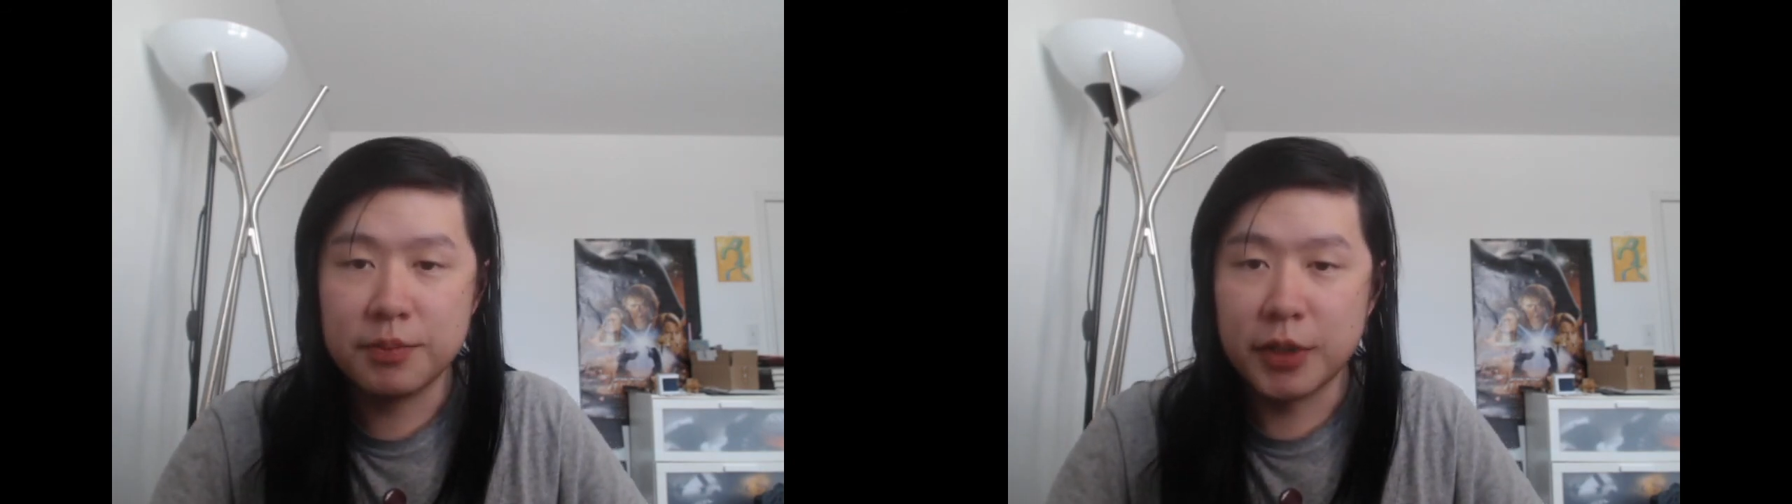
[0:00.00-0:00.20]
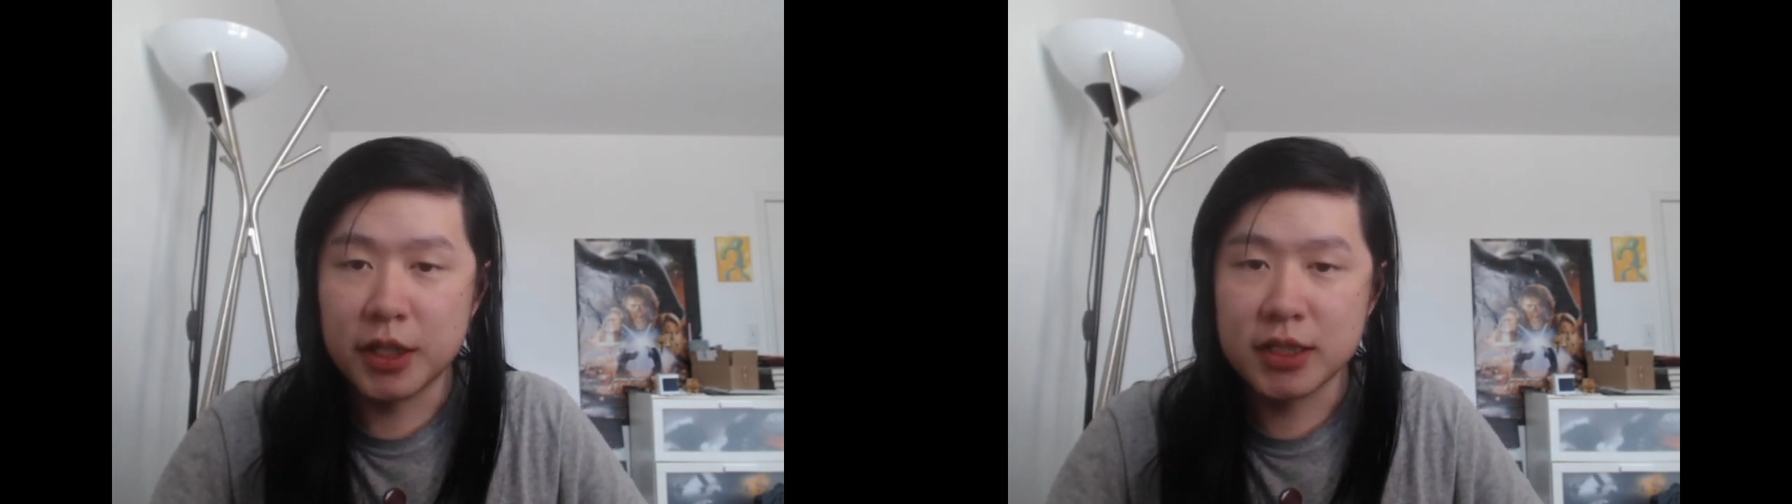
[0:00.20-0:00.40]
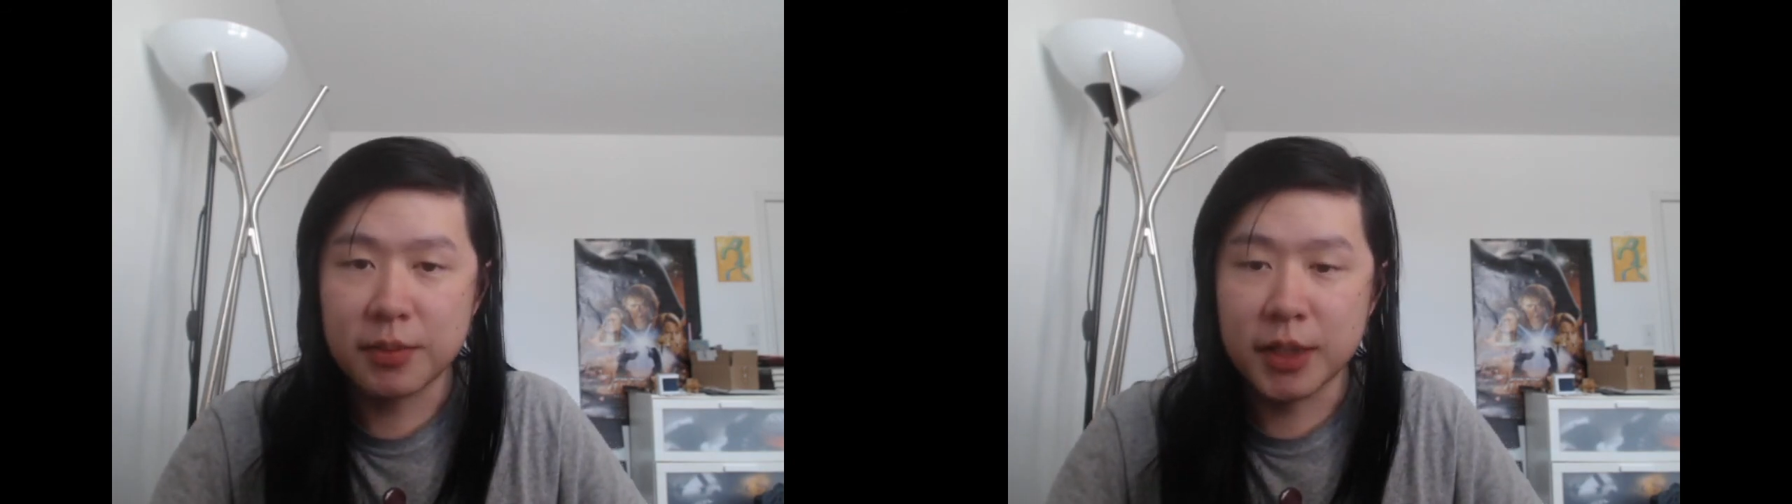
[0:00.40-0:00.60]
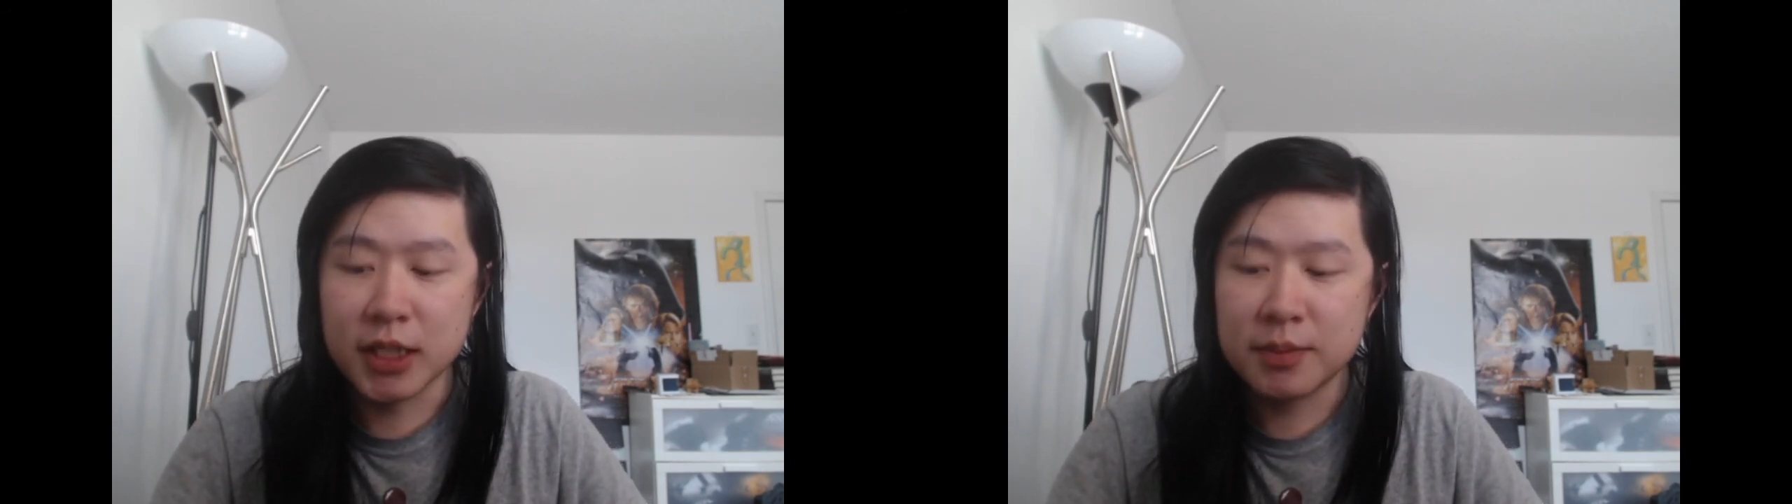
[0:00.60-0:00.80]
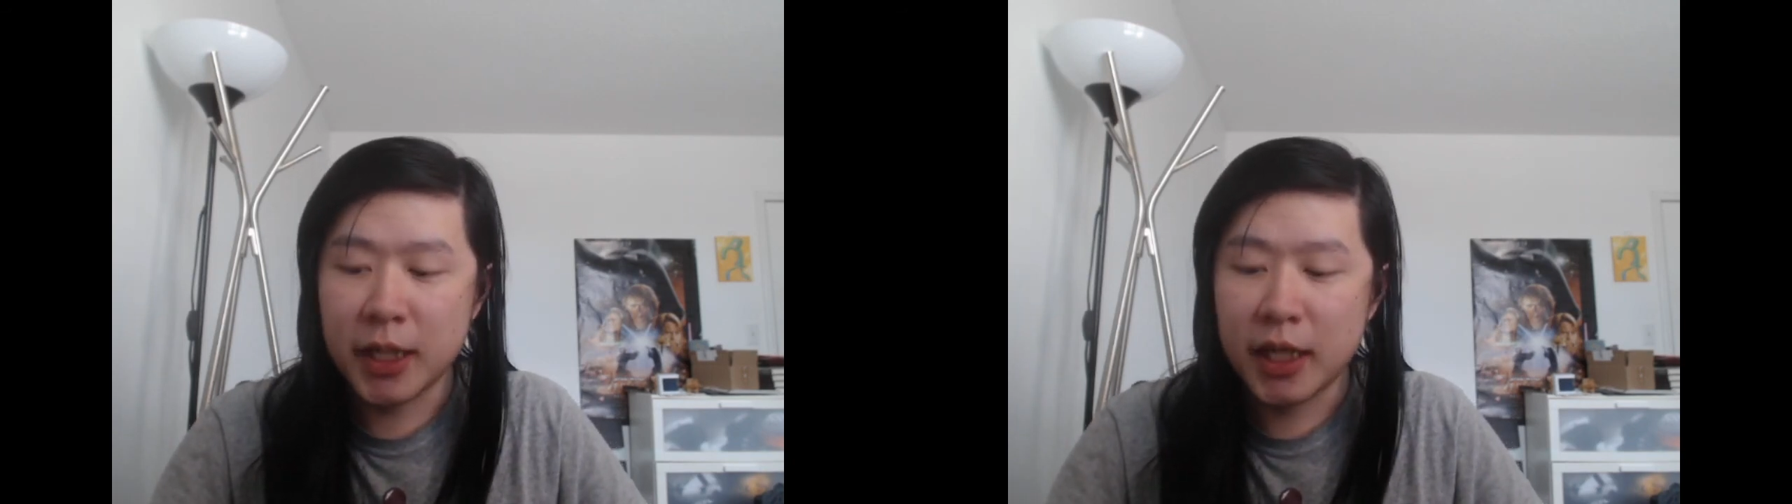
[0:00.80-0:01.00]
but it's the
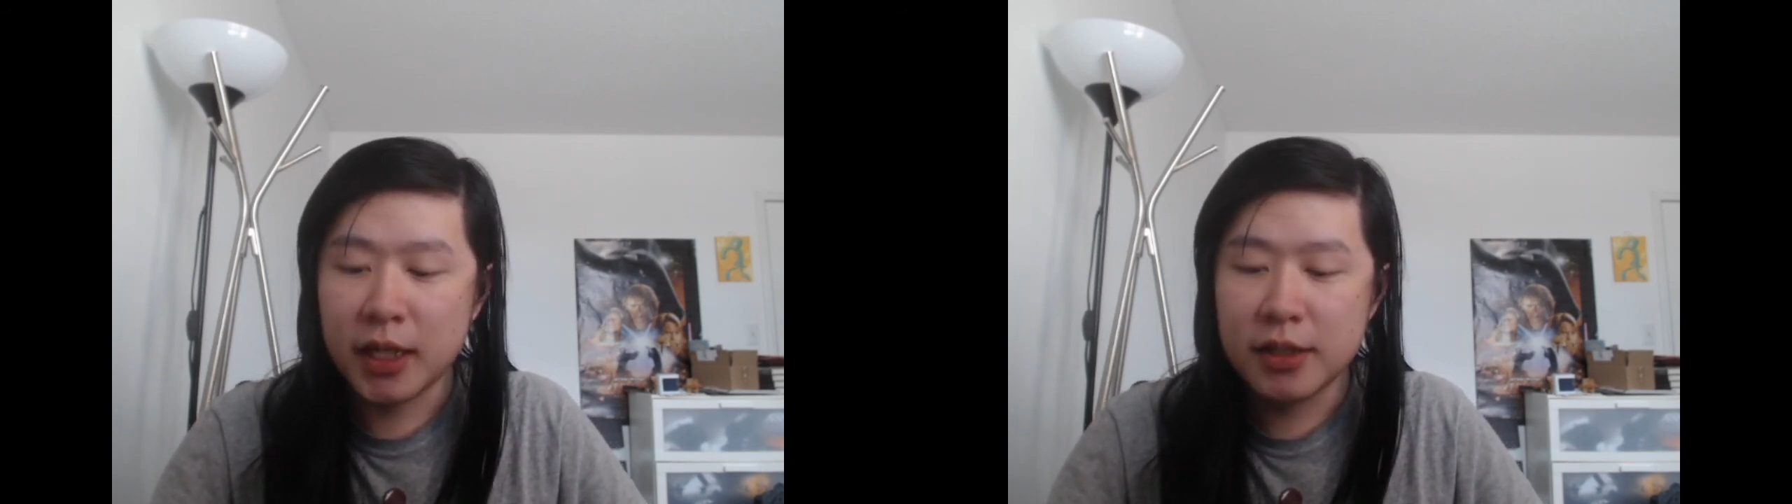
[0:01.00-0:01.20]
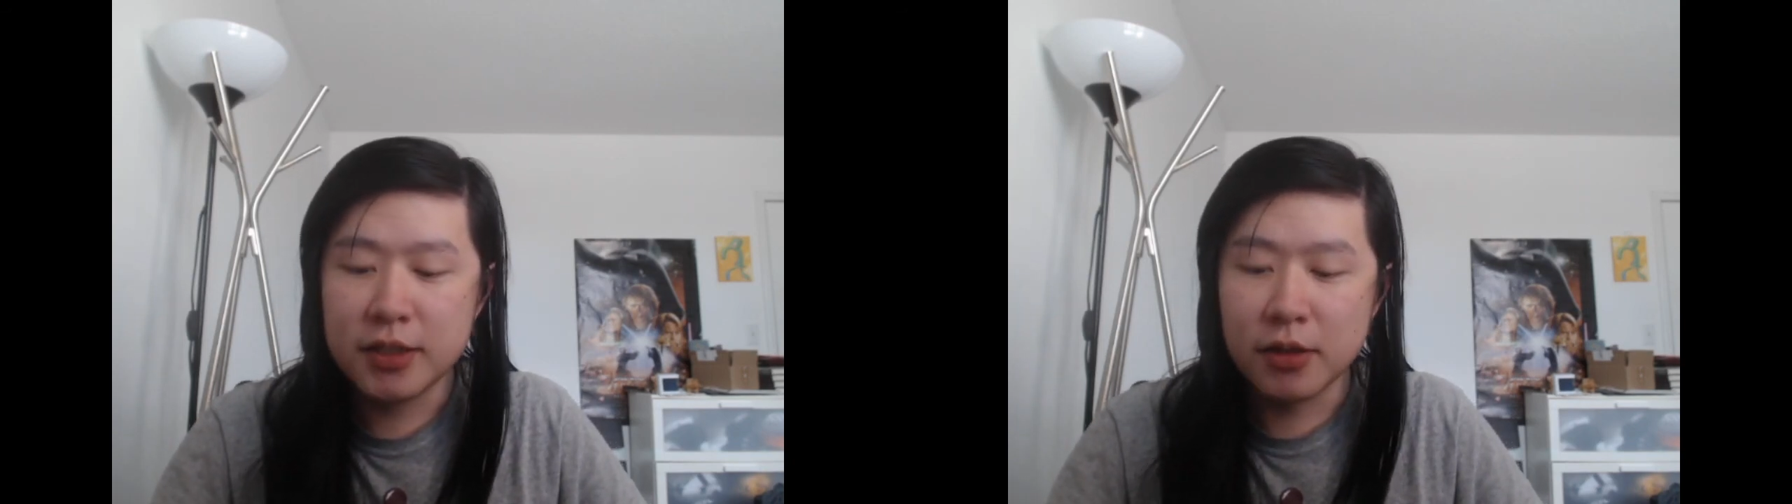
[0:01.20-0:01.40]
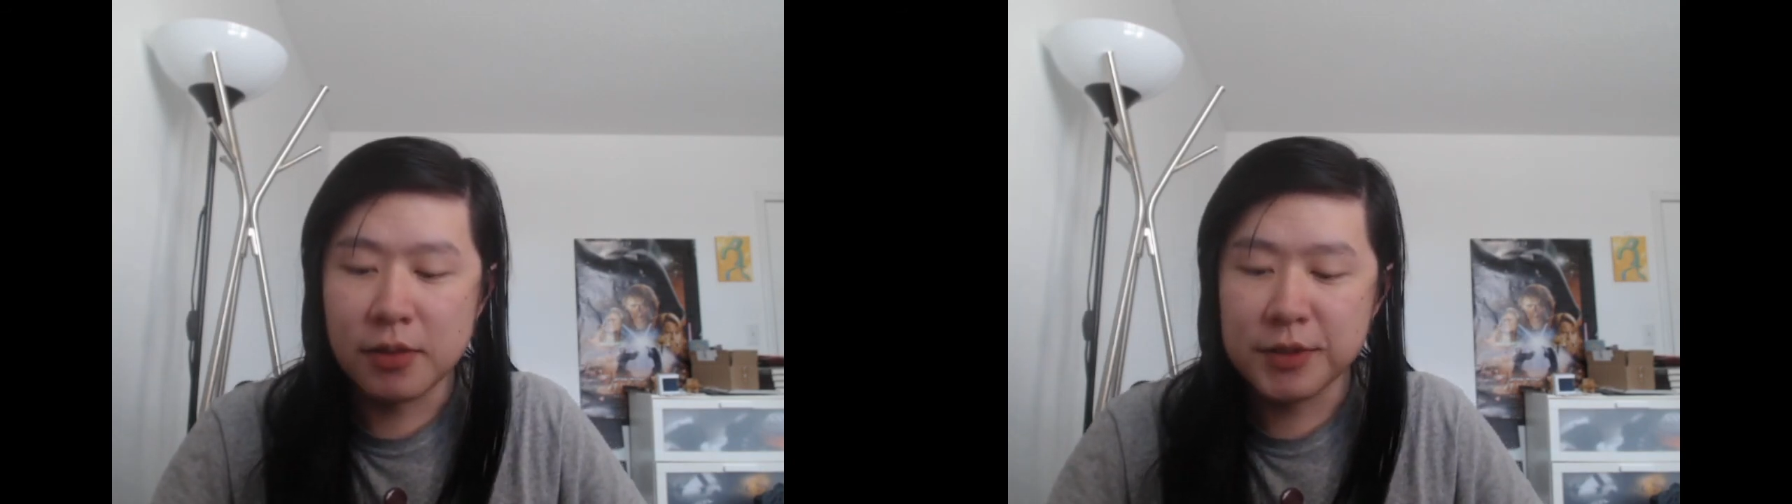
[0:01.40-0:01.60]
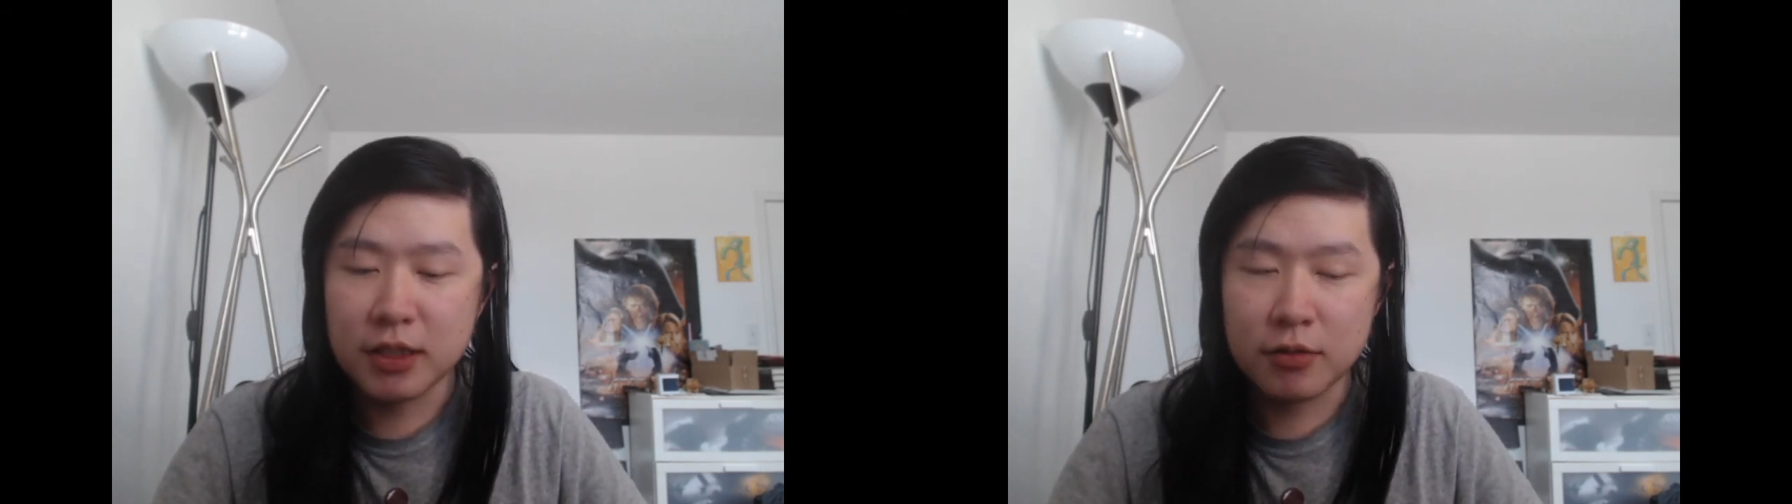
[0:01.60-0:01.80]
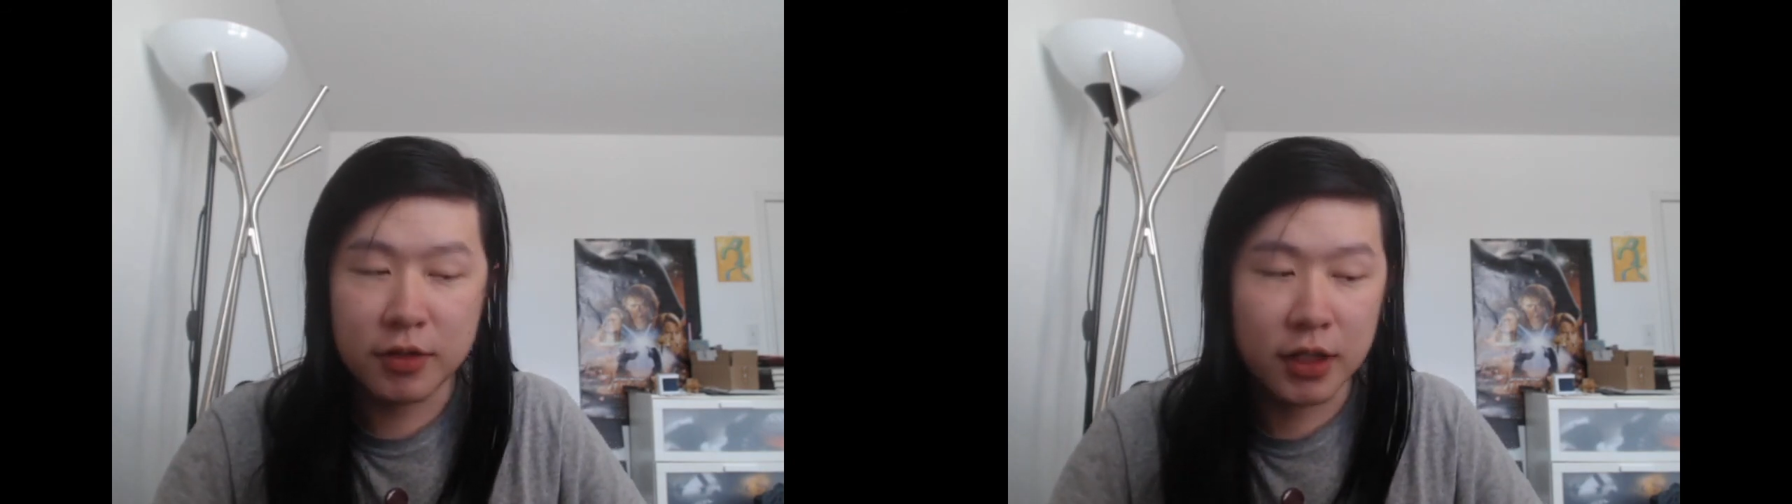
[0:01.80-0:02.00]
biggest bag, so I'm
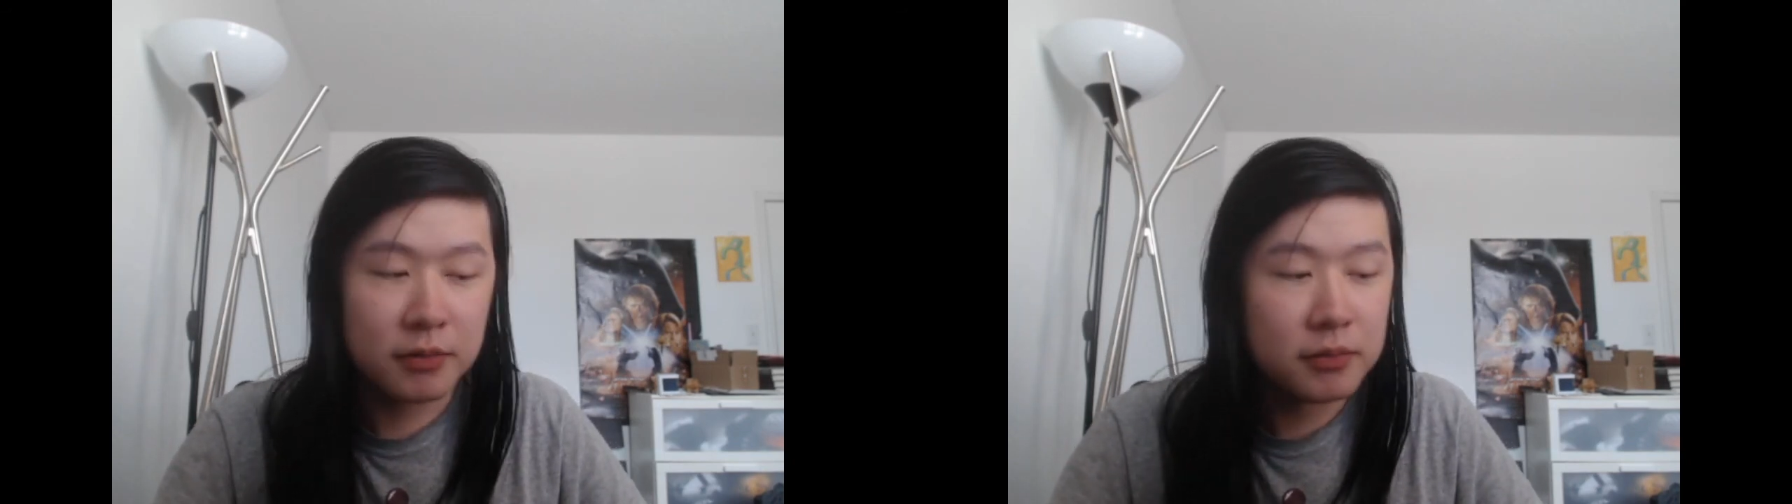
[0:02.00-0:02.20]
stuck with it.